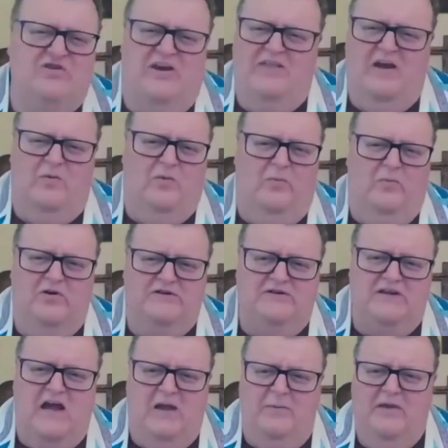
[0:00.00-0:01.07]
that one more
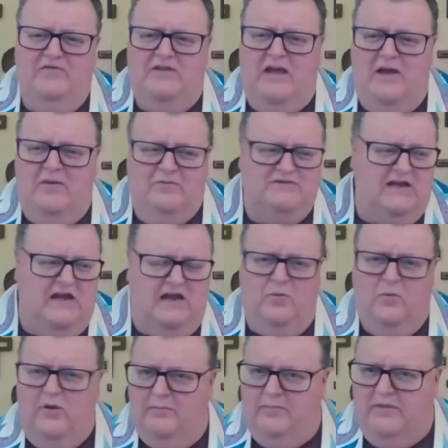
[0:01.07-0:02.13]
time. Even that was kind of
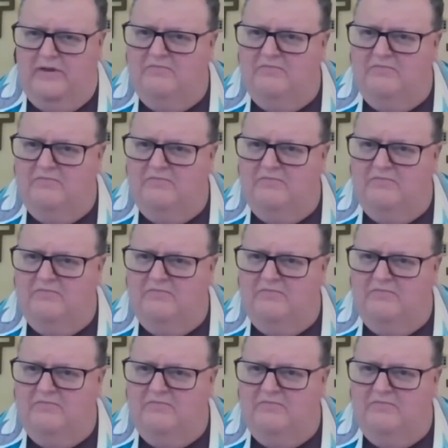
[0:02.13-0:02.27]
wimpy.